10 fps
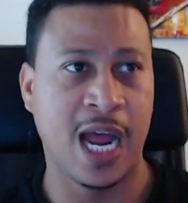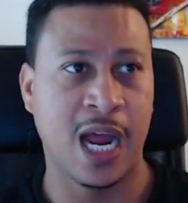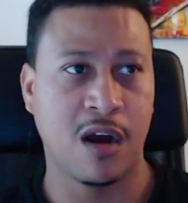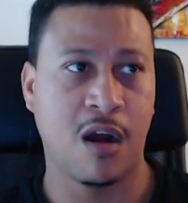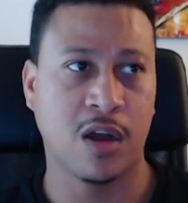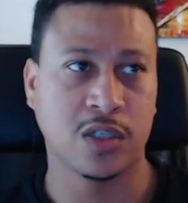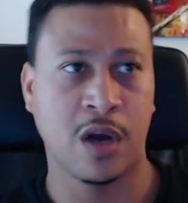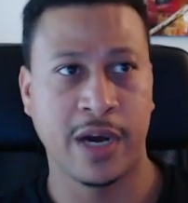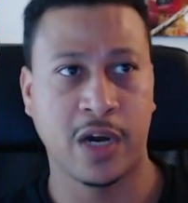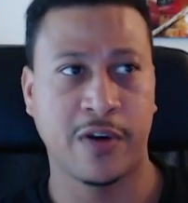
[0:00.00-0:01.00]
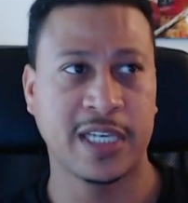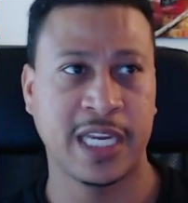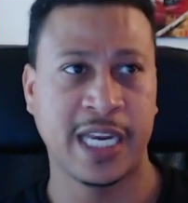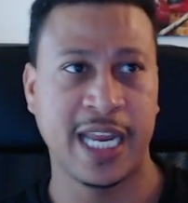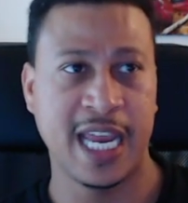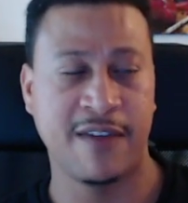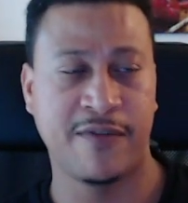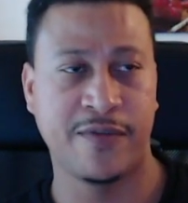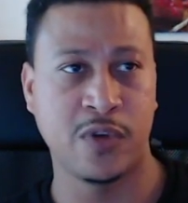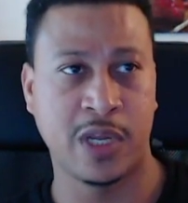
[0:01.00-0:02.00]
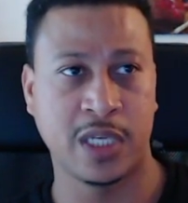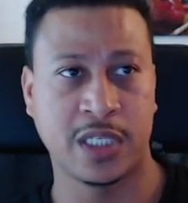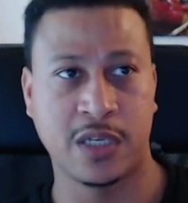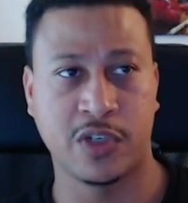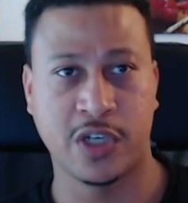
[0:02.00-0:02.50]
costs are increasing, if you can still